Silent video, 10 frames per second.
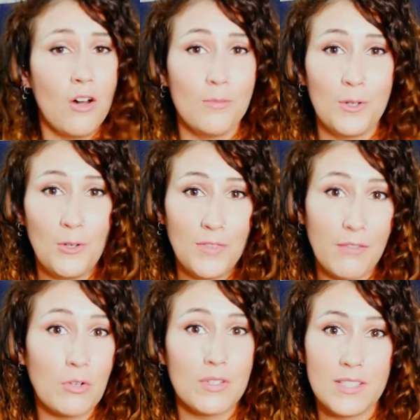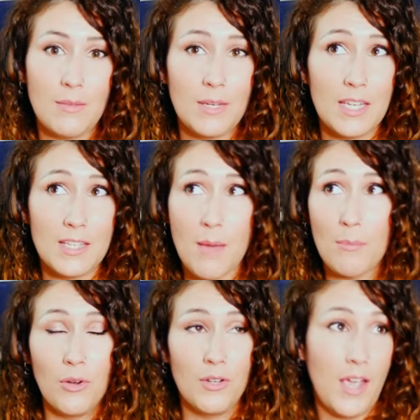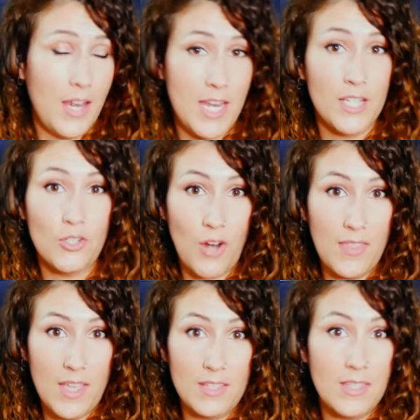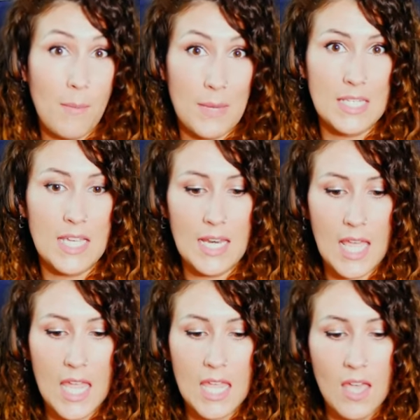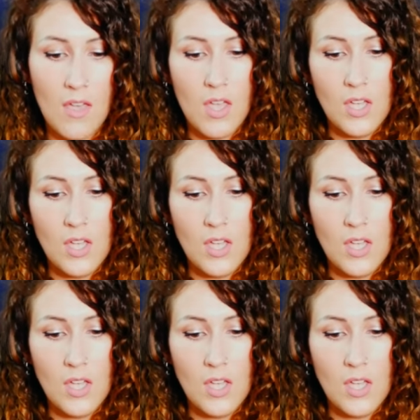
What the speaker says: Oh my God, they've got a CBD tampon. I need to try this immediately.